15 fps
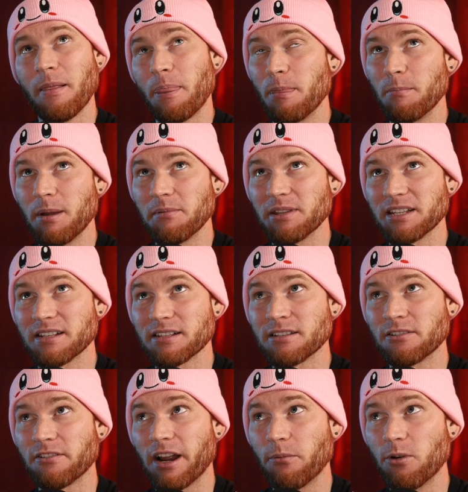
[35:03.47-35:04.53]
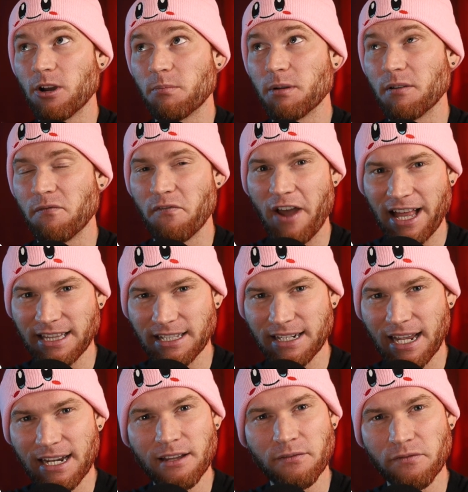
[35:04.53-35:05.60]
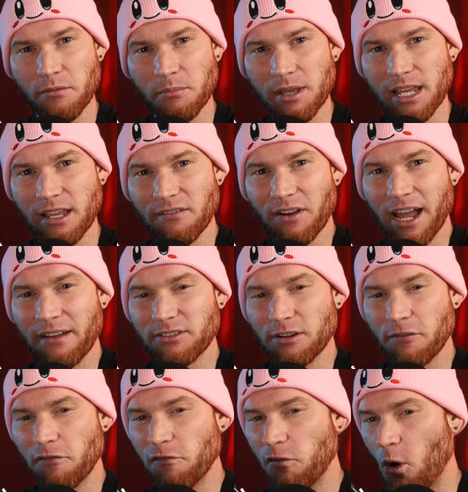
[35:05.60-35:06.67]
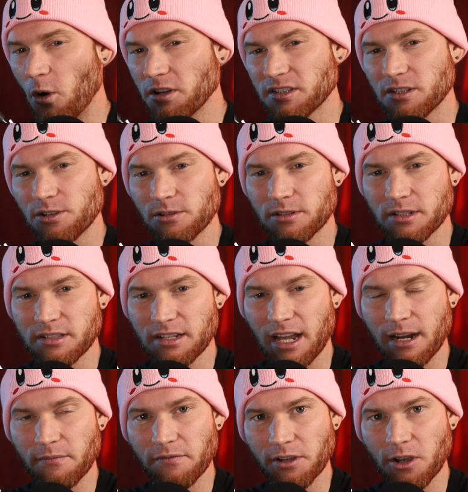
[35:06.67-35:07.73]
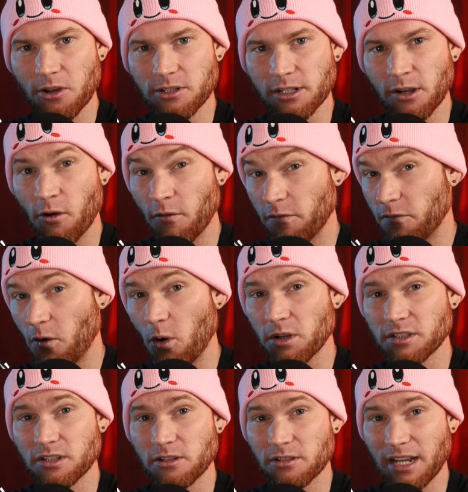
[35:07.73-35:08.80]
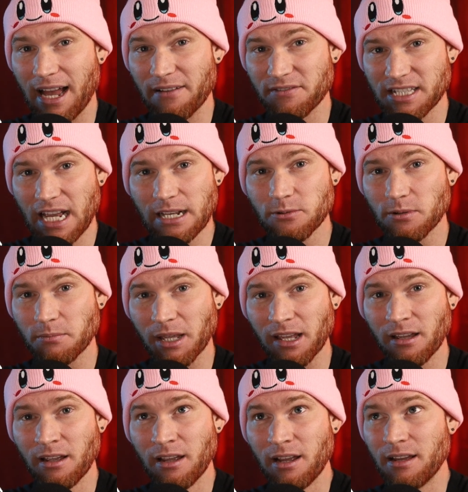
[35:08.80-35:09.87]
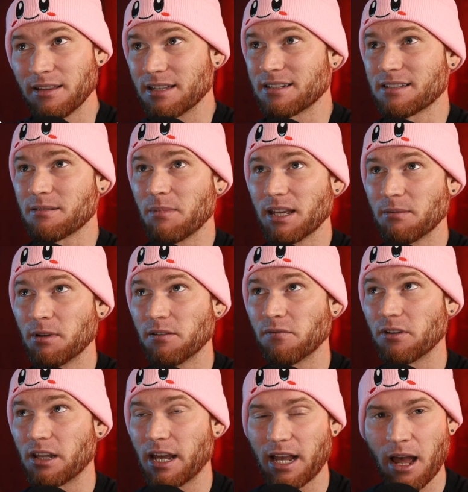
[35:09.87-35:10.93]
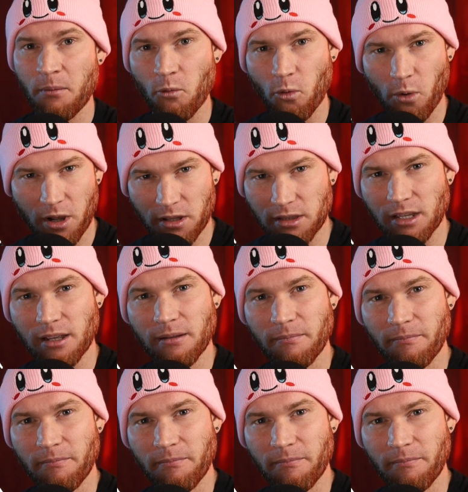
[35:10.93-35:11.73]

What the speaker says: maybe this isn't the right word, but validating for me if I have to force you to sign up for coaching or force you to have sex with me. That doesn't make me feel like I'm worthy.